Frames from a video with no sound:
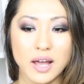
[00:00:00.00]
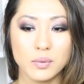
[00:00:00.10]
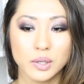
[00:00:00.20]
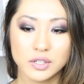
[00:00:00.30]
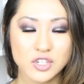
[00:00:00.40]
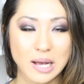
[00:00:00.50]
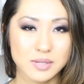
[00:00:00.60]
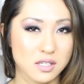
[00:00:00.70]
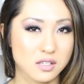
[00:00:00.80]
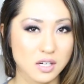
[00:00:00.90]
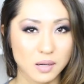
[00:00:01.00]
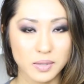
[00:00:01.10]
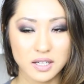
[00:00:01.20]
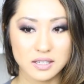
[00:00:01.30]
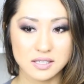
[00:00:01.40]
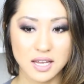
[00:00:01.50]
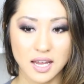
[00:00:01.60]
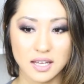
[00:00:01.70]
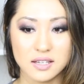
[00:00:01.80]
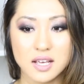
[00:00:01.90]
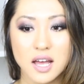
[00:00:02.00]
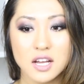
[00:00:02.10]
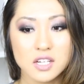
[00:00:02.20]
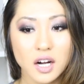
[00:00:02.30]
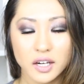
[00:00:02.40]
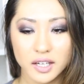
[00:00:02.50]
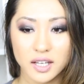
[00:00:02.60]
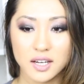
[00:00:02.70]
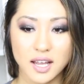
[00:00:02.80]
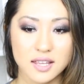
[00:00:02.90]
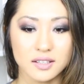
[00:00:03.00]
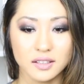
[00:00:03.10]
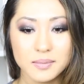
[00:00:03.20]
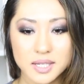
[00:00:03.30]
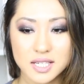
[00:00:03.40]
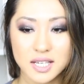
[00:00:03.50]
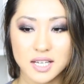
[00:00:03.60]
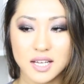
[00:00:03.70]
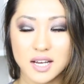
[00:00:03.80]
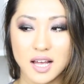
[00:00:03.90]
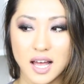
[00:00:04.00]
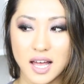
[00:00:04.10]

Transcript: I worked jobs at Starbucks and Target and the Limited,